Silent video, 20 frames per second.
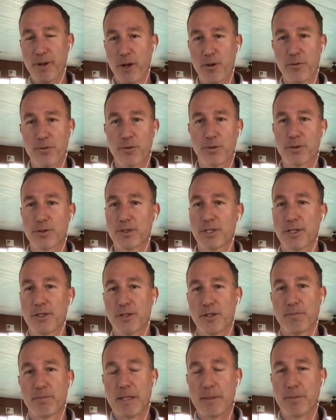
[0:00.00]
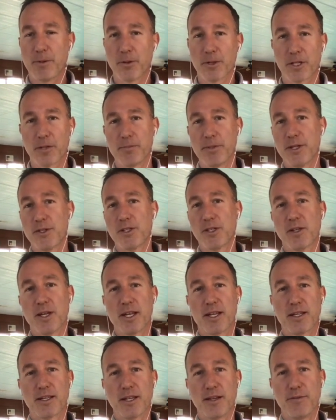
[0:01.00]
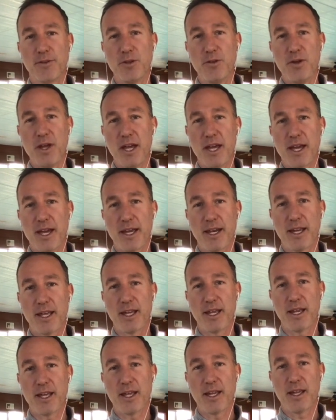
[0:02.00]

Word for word: Belfort here, people are capitulating. If you had,